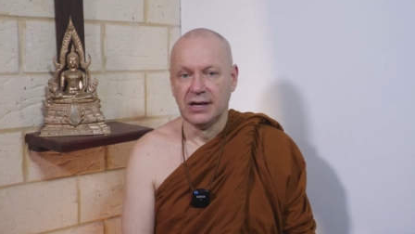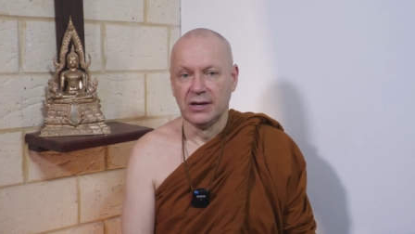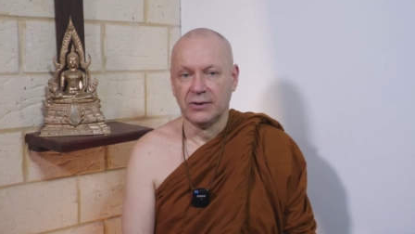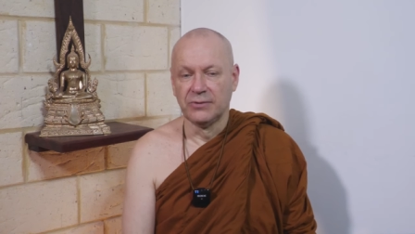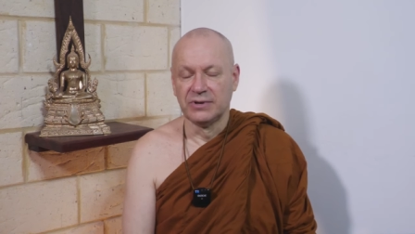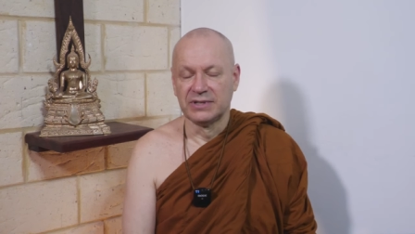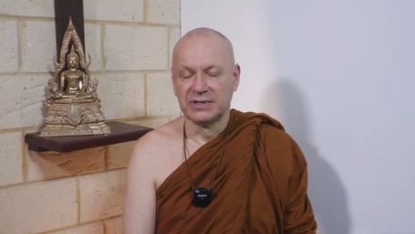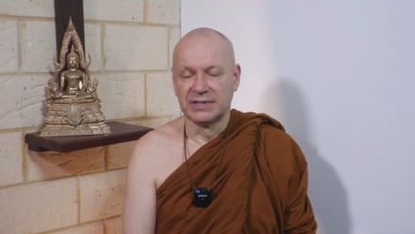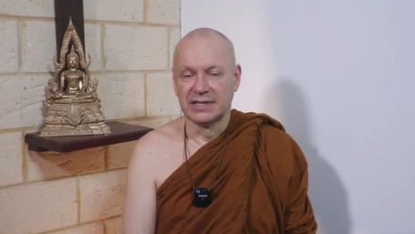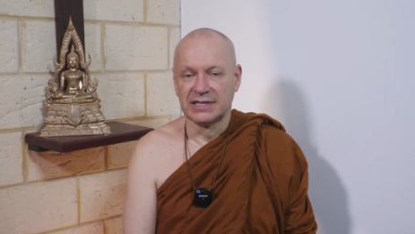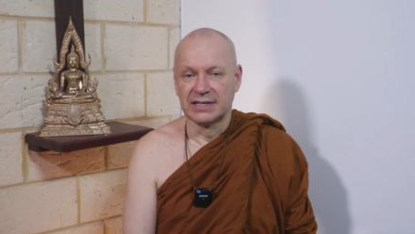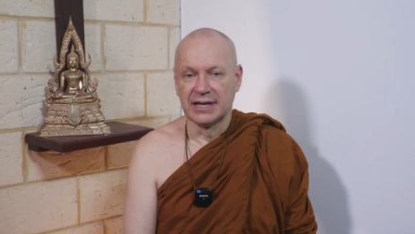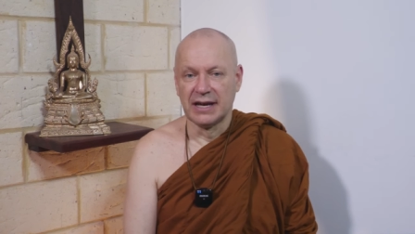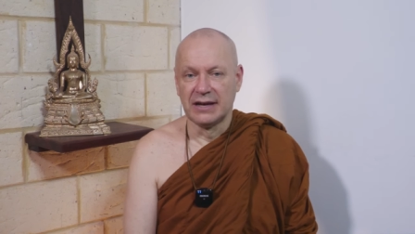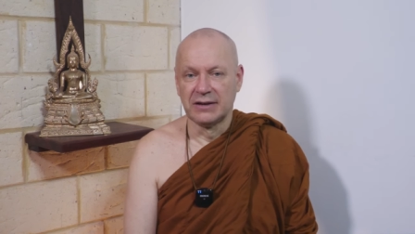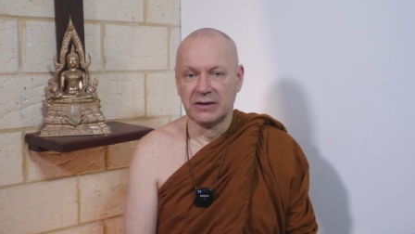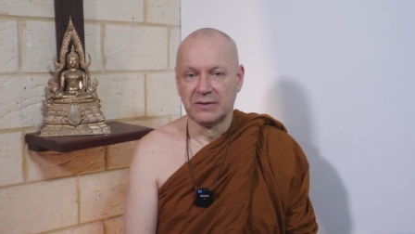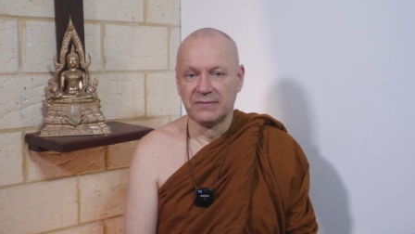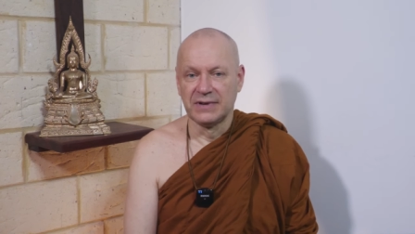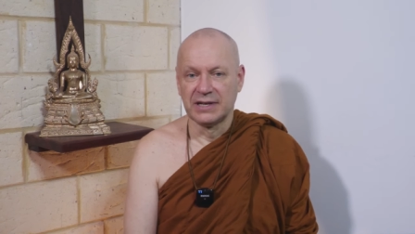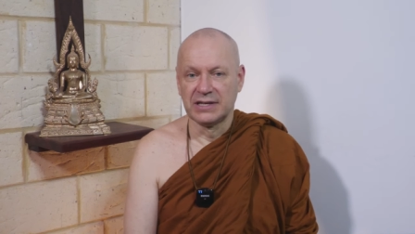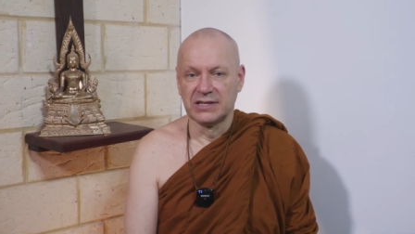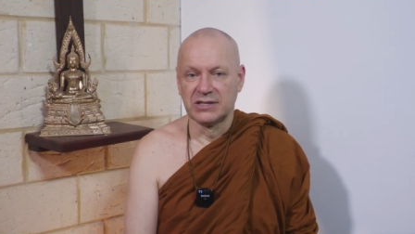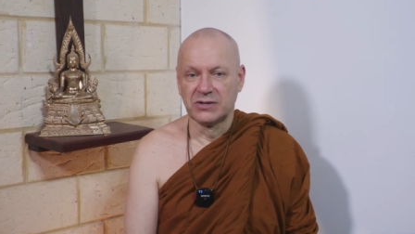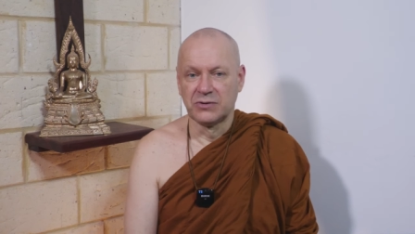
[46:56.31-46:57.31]
which is kind
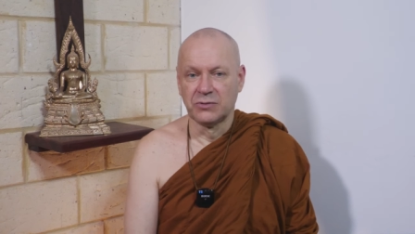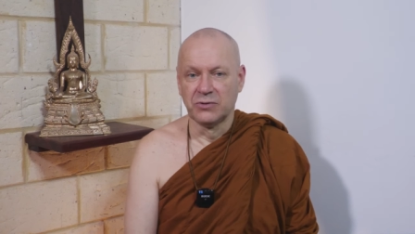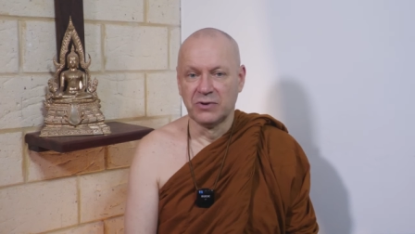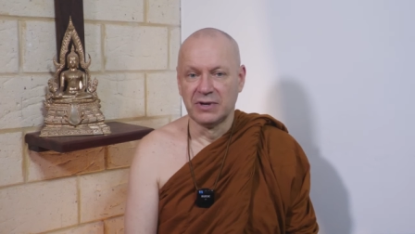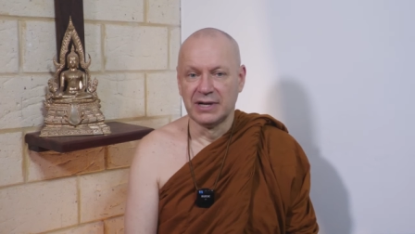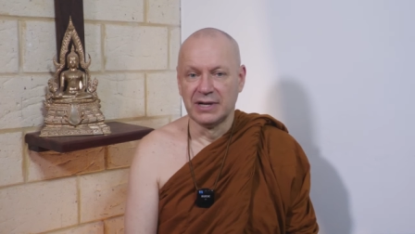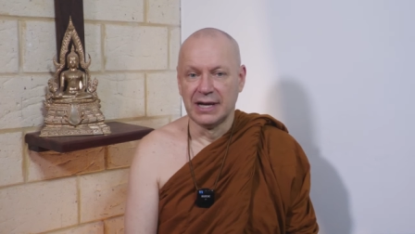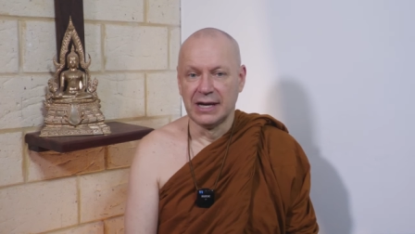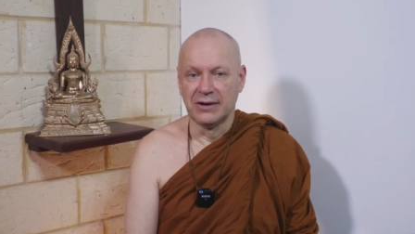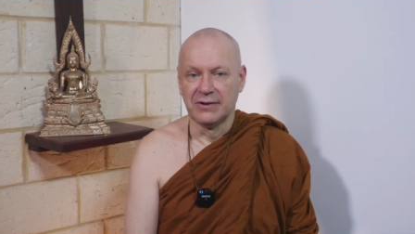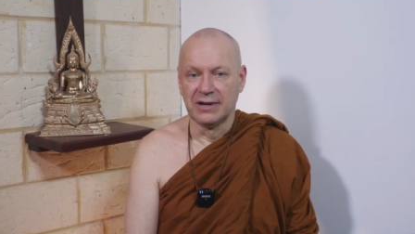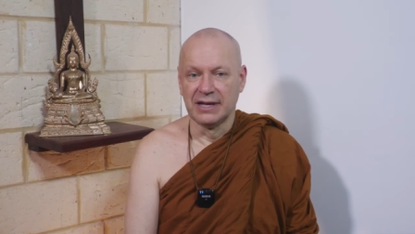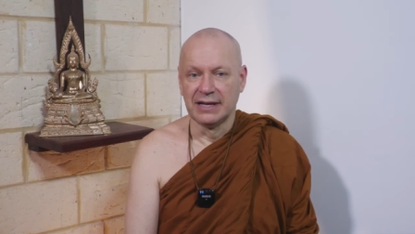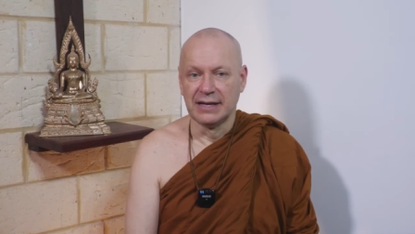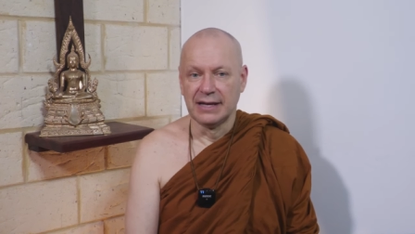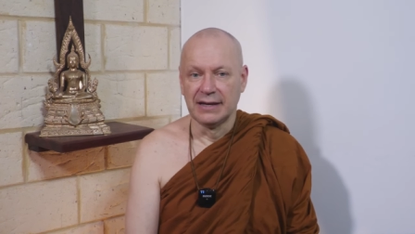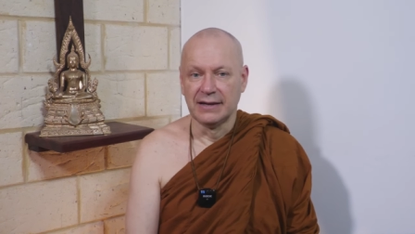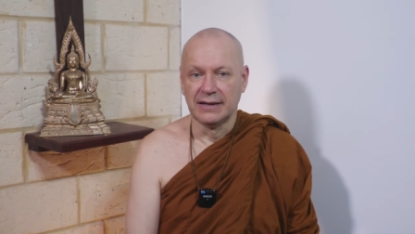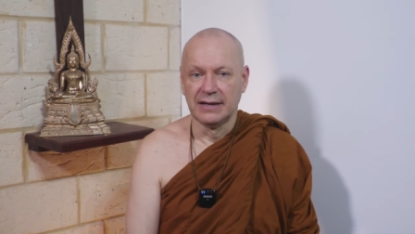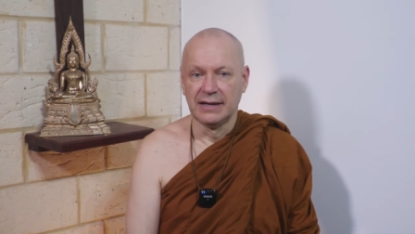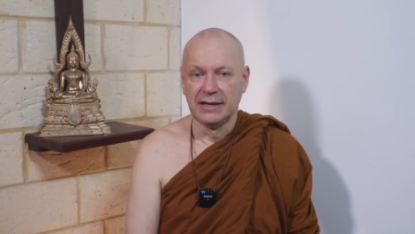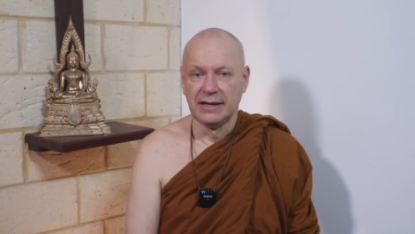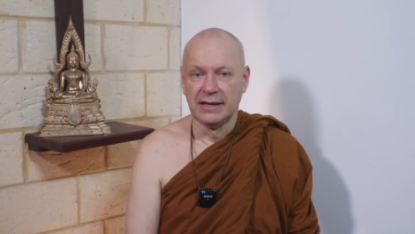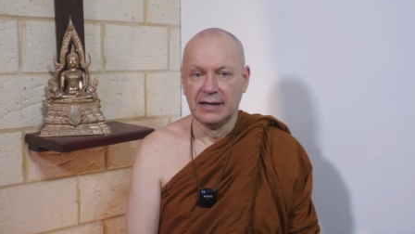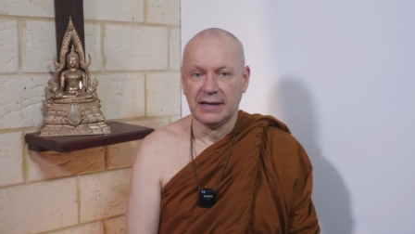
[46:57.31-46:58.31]
of extraordinary
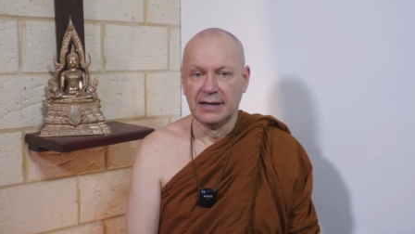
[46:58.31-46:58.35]
here.